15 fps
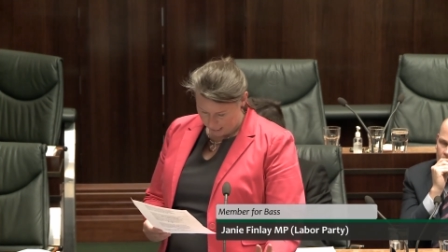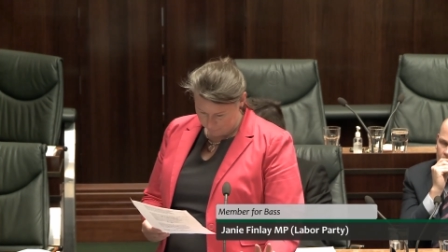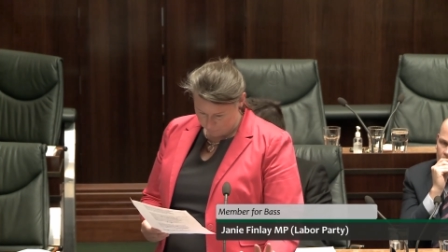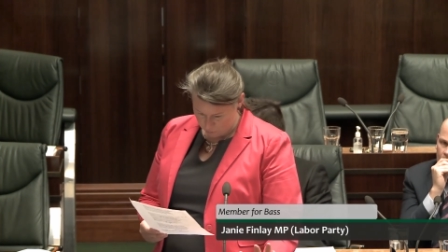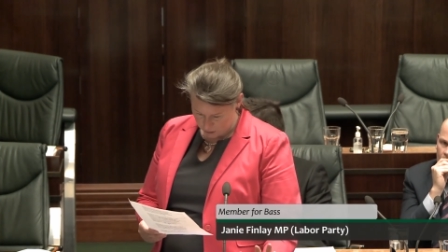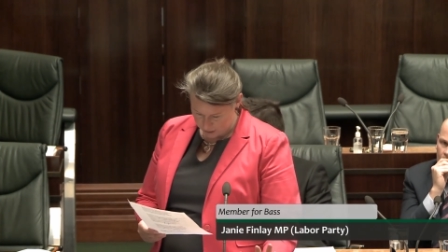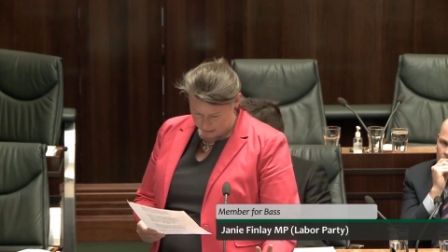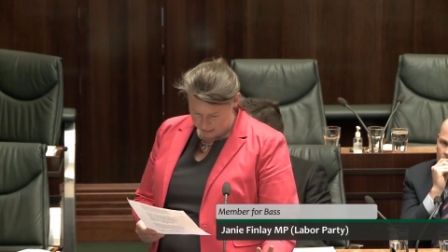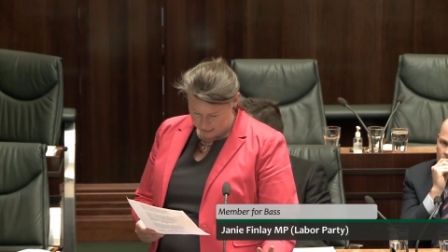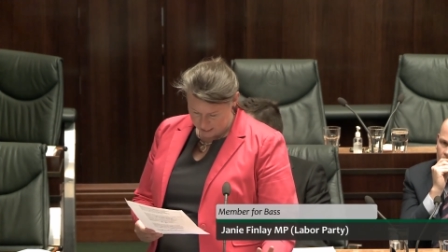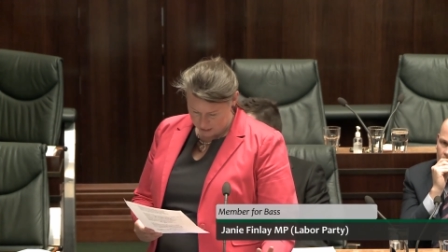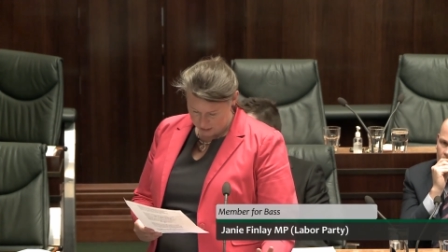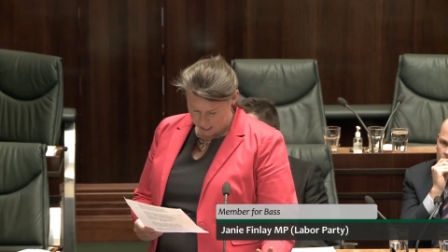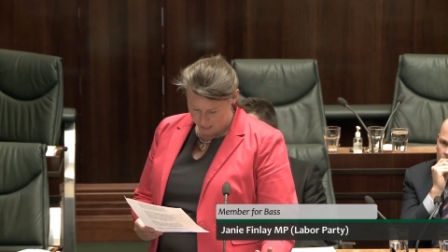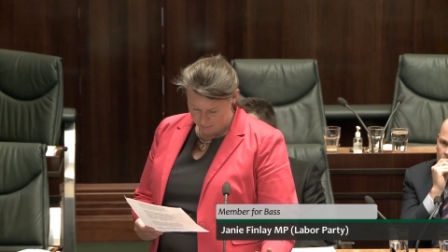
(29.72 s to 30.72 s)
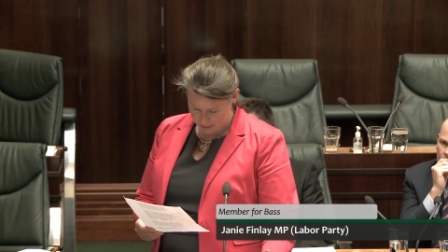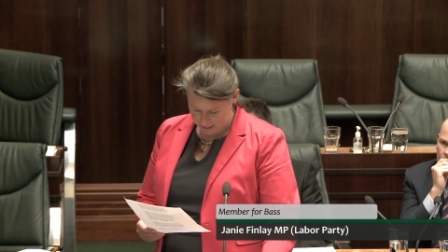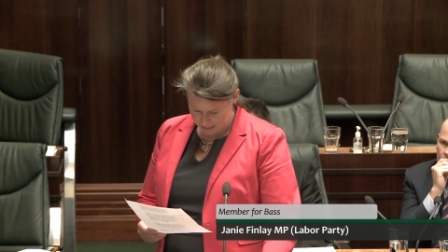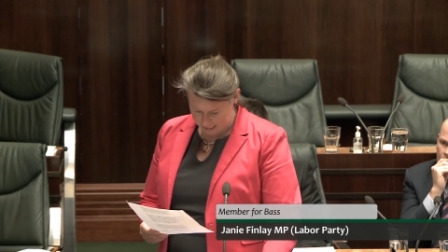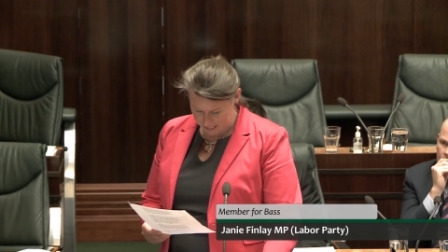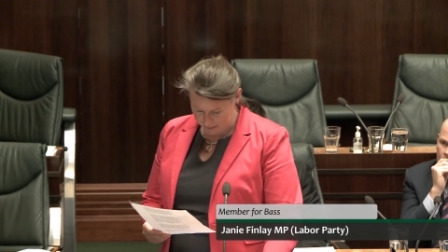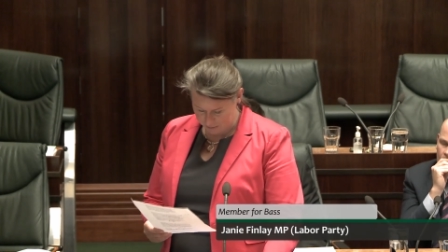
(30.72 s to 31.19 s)
unfortunately is in the chamber
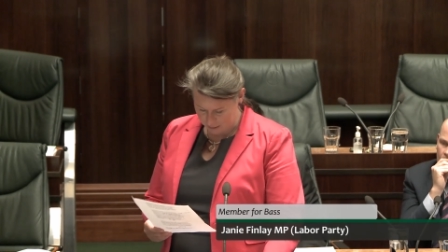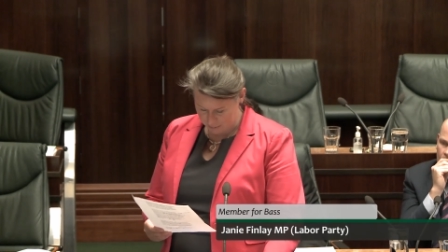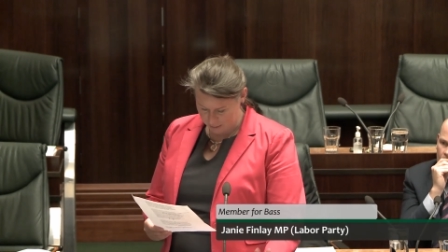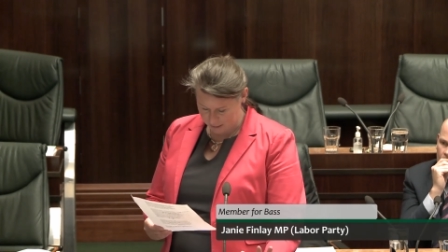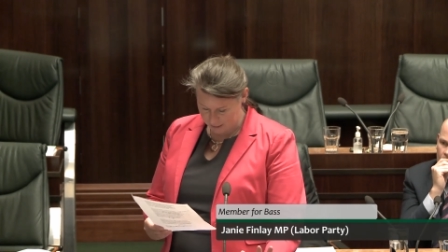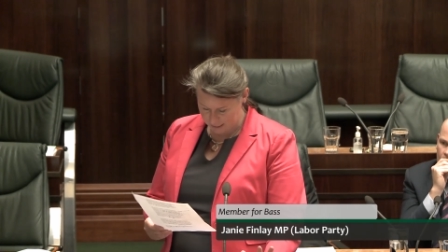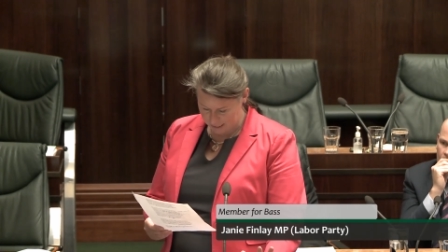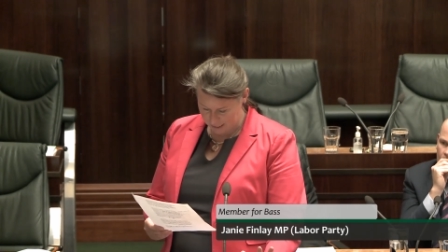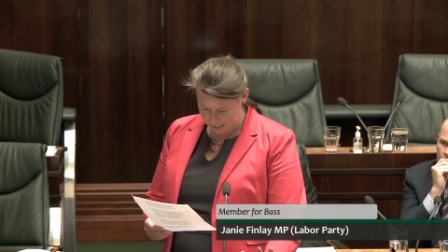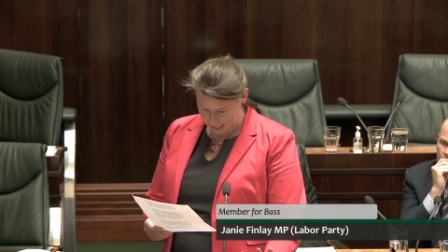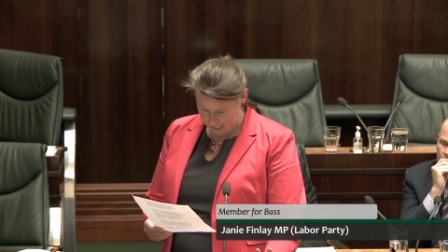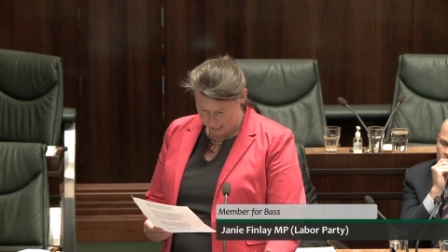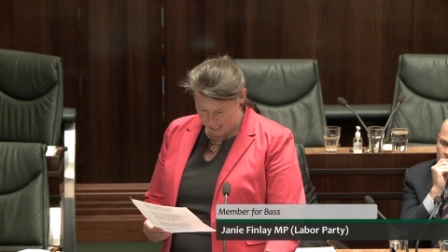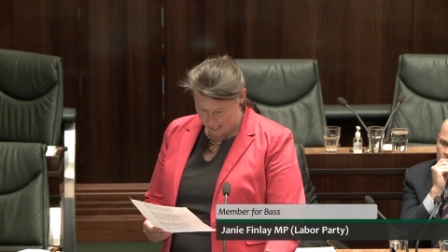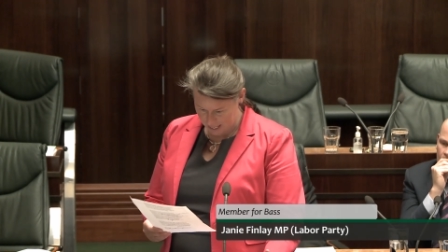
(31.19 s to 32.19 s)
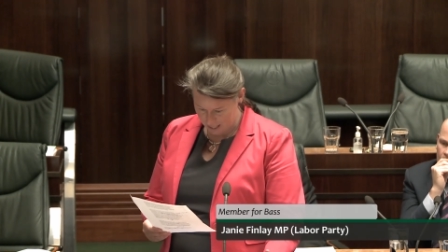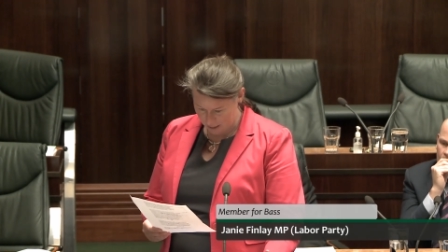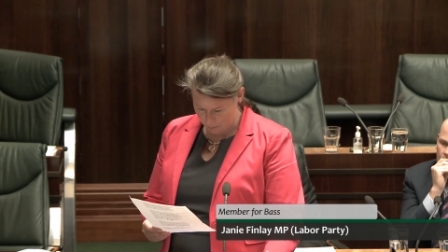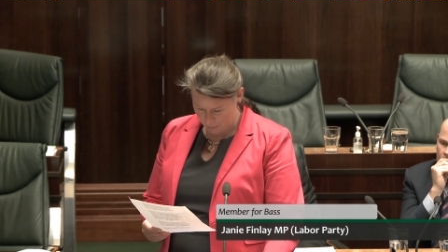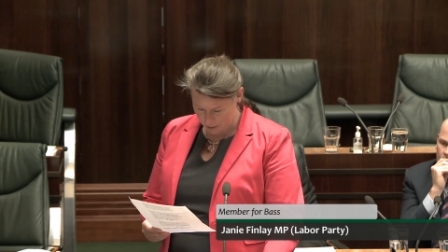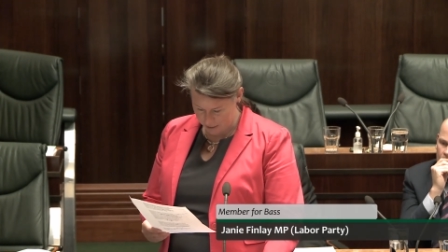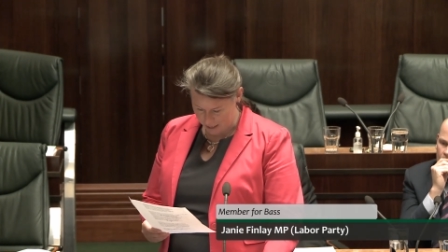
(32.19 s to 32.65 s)
this evening but is in here
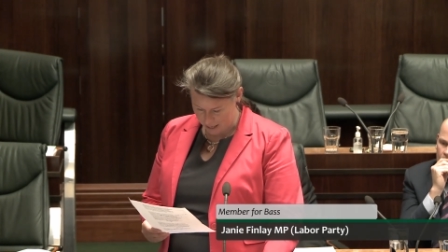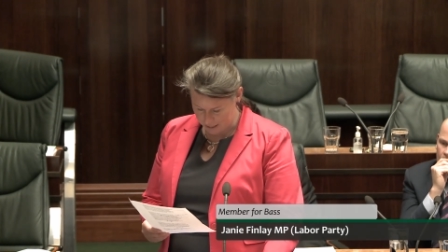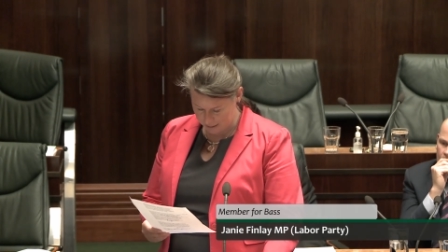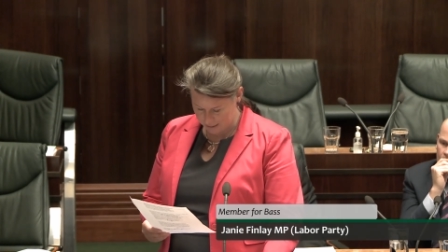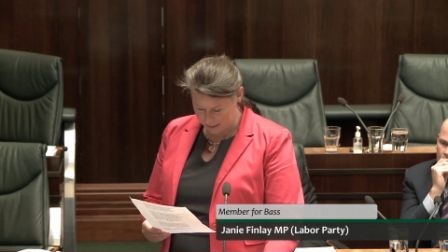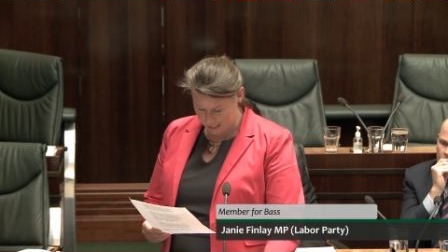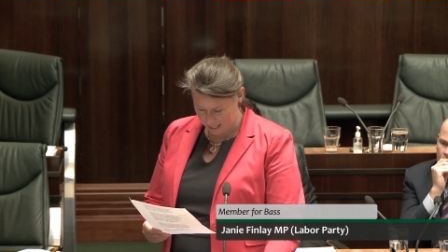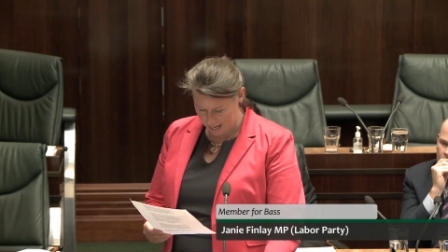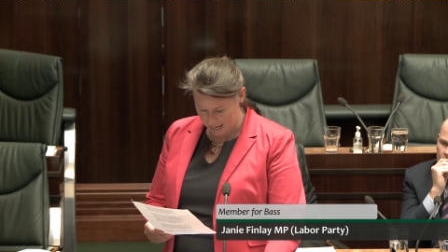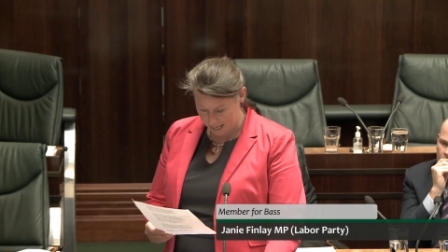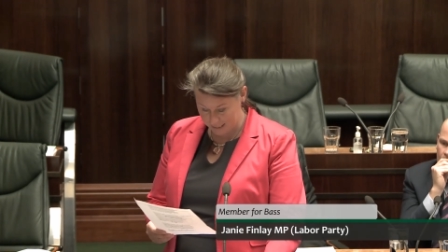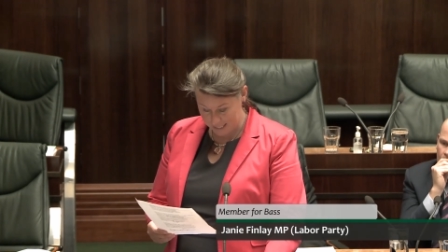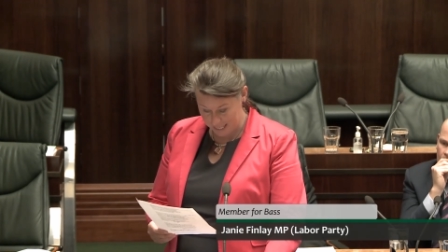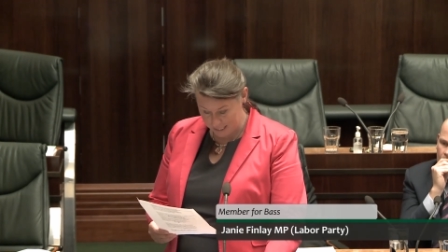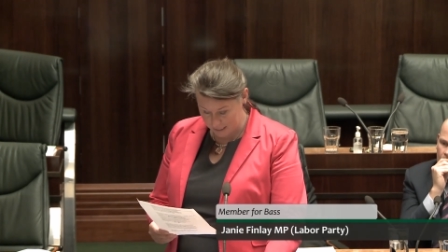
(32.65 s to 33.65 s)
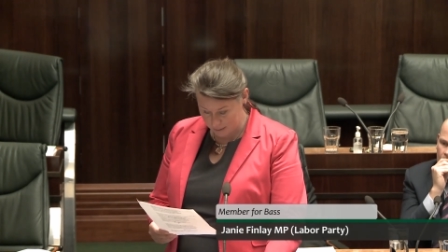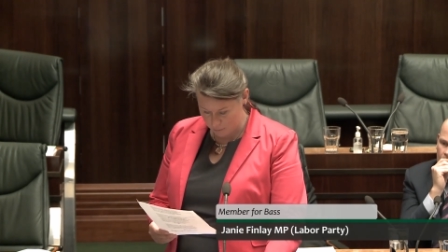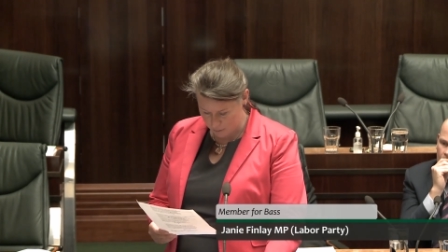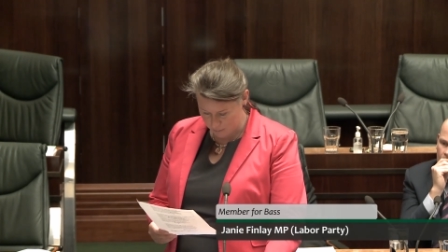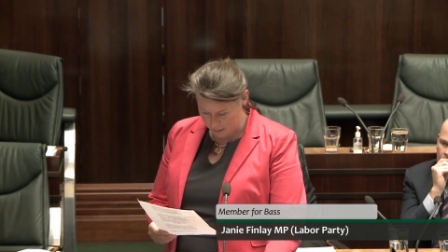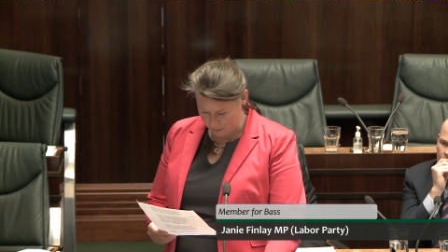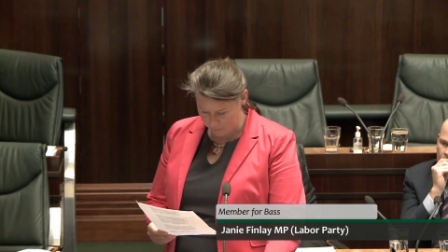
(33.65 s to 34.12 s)
with us, uh, attended
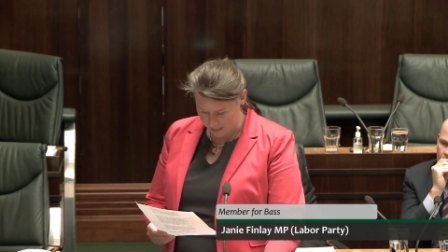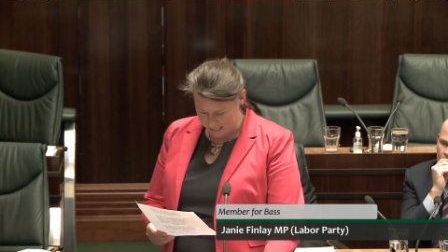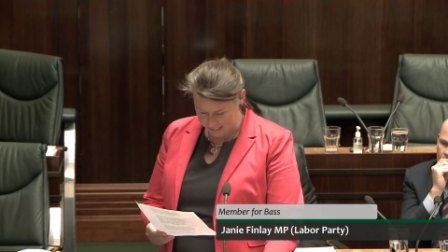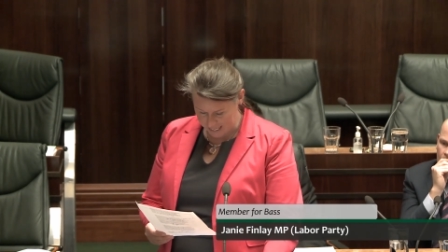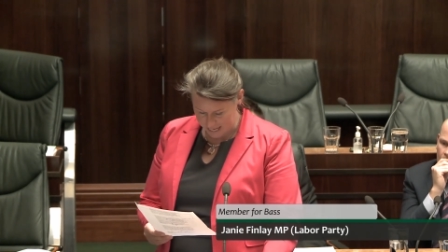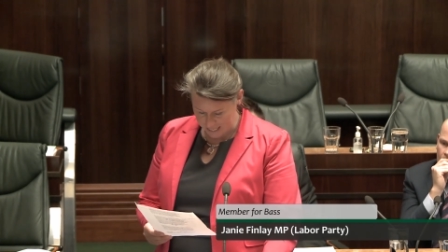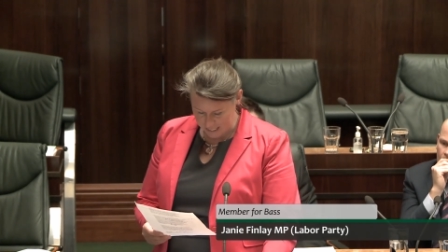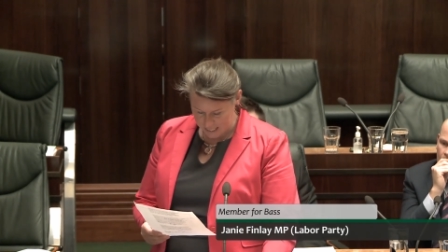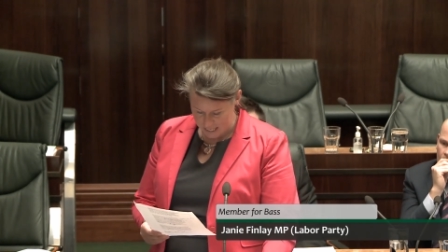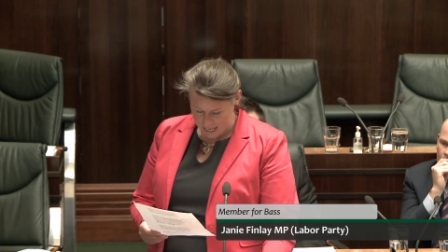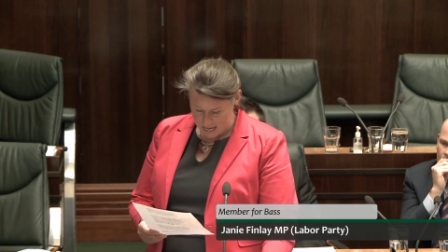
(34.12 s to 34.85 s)
with me on that day,